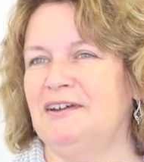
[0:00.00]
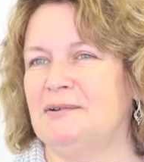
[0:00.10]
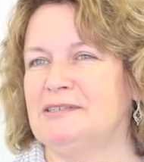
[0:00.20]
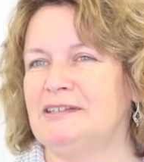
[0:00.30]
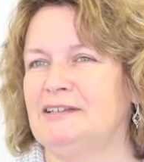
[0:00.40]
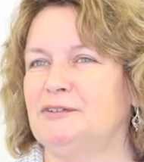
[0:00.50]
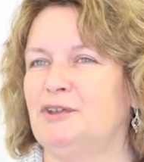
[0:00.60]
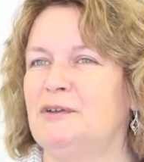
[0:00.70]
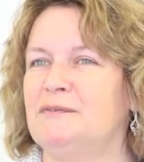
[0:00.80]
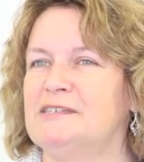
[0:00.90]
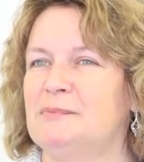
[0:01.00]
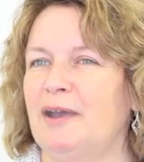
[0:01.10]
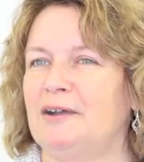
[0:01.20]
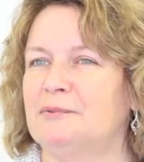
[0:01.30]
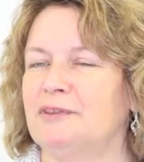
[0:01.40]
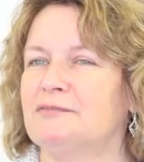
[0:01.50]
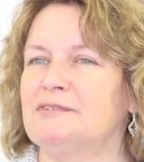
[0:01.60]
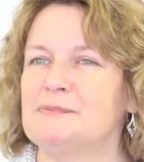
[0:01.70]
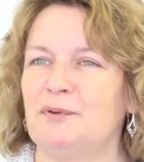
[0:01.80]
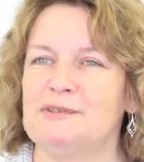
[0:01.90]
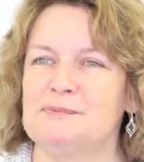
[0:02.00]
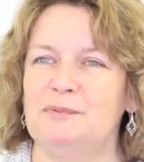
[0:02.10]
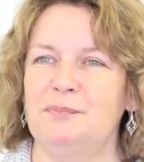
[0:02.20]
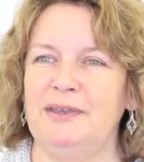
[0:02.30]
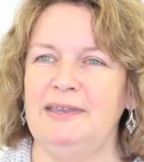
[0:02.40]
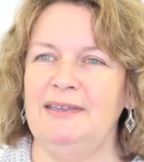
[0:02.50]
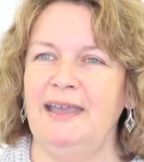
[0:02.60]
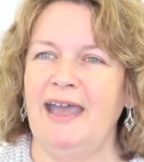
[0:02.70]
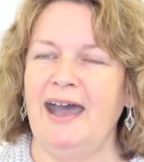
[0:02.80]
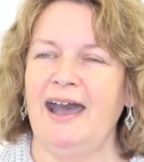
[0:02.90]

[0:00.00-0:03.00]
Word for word: I was a little nervous about what the response would be,